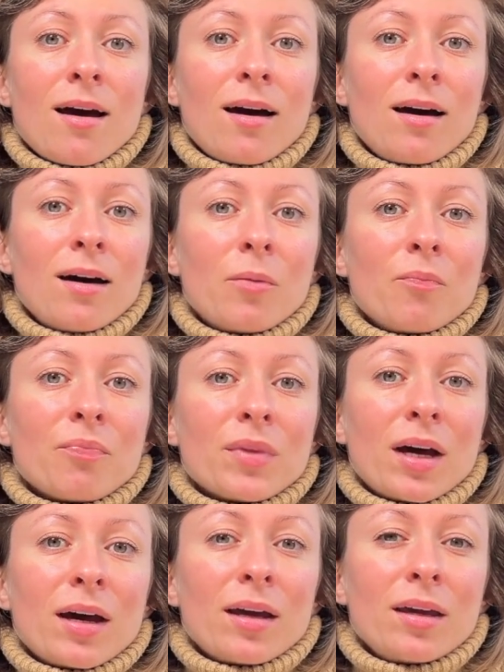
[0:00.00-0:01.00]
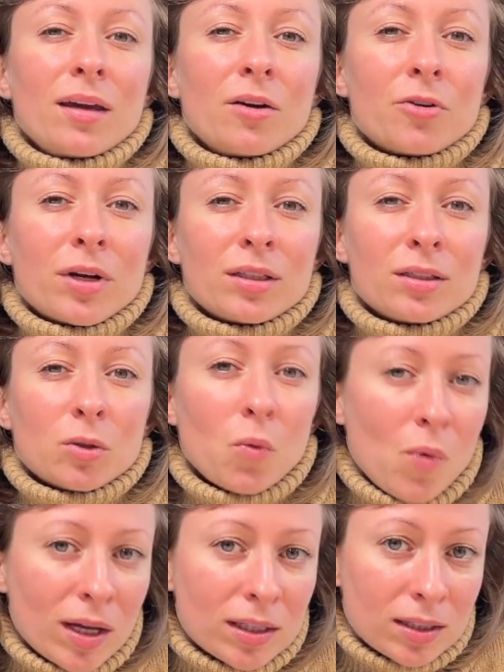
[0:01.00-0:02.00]
I ran it
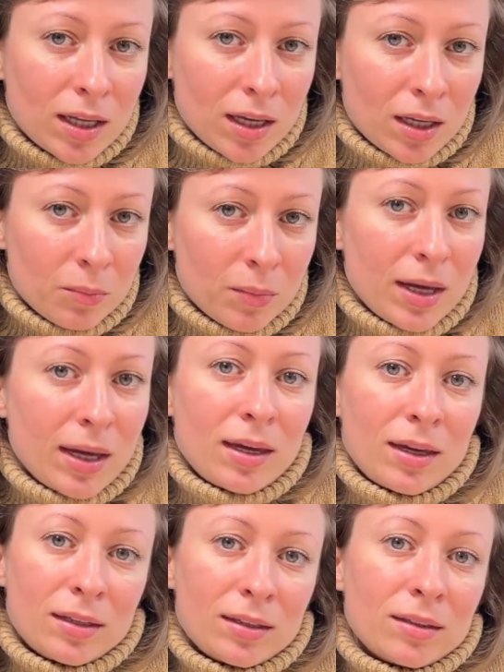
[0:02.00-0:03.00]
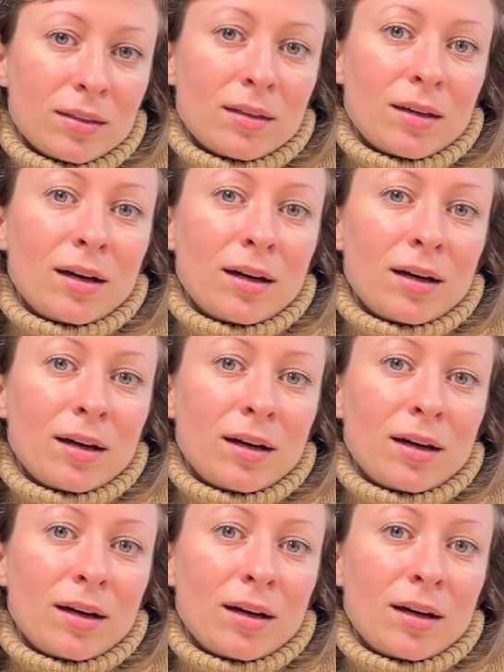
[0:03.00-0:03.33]
one time and